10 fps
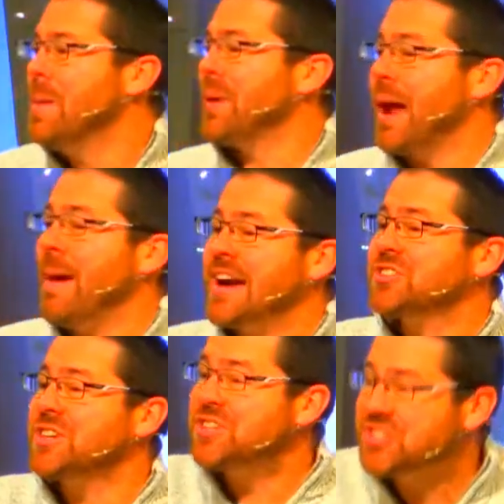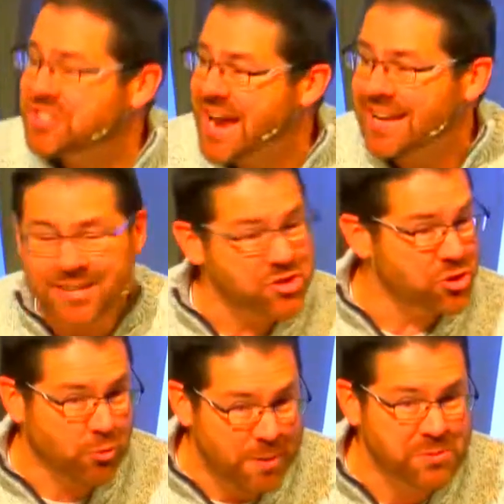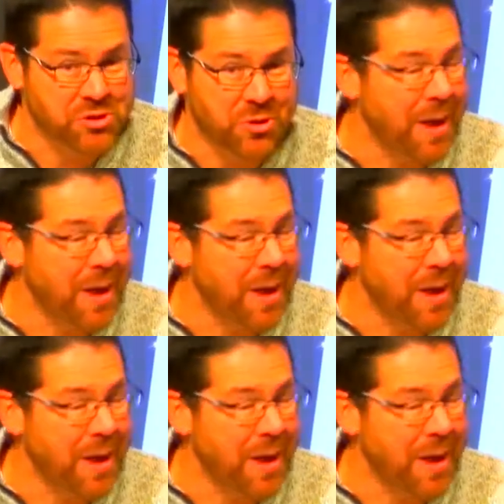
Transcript: but I'm actually stating scripture.